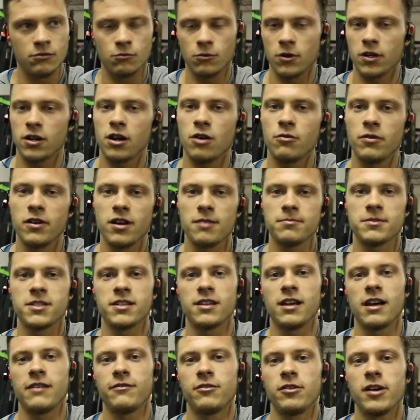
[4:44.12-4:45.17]
work our way up to
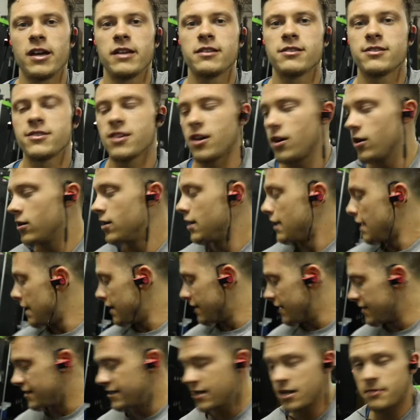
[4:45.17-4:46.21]
the heavy weight. So
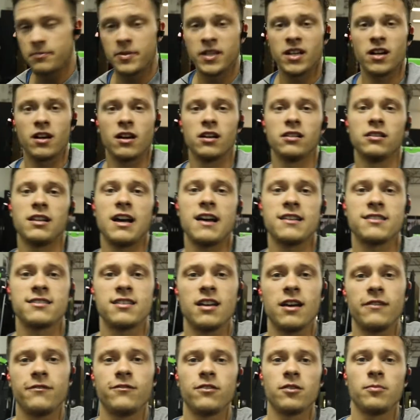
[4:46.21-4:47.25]
this would be our last
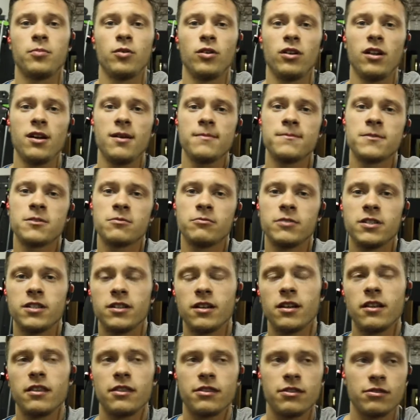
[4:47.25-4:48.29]
set for pull-ups. We
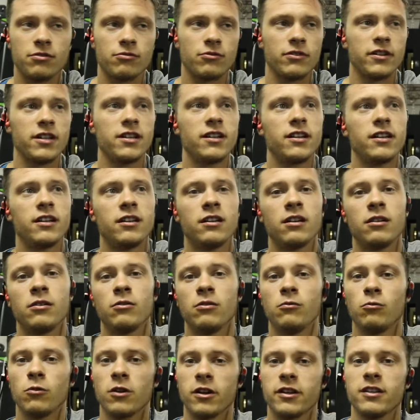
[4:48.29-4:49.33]
did 3
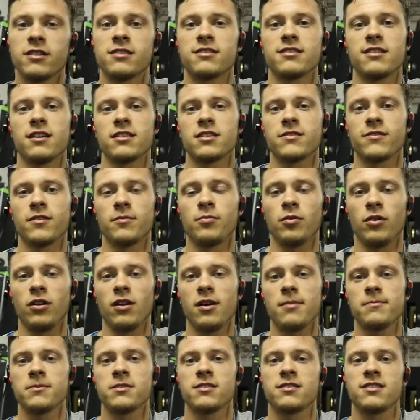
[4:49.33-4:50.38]
working sets for
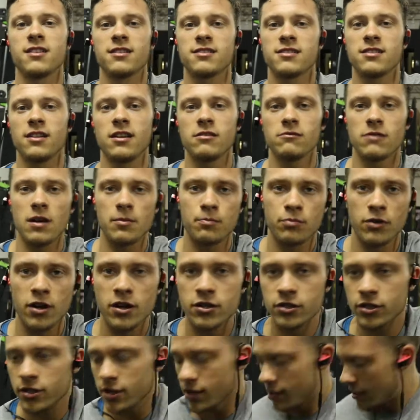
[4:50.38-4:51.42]
pull-ups, 6 to 8 rep
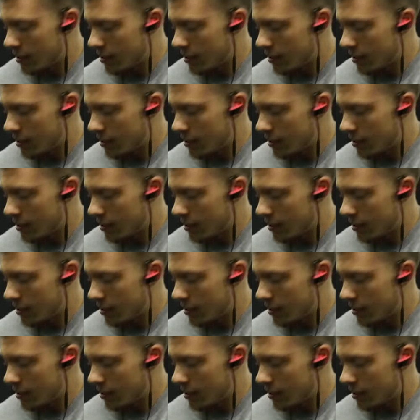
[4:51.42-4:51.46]
range.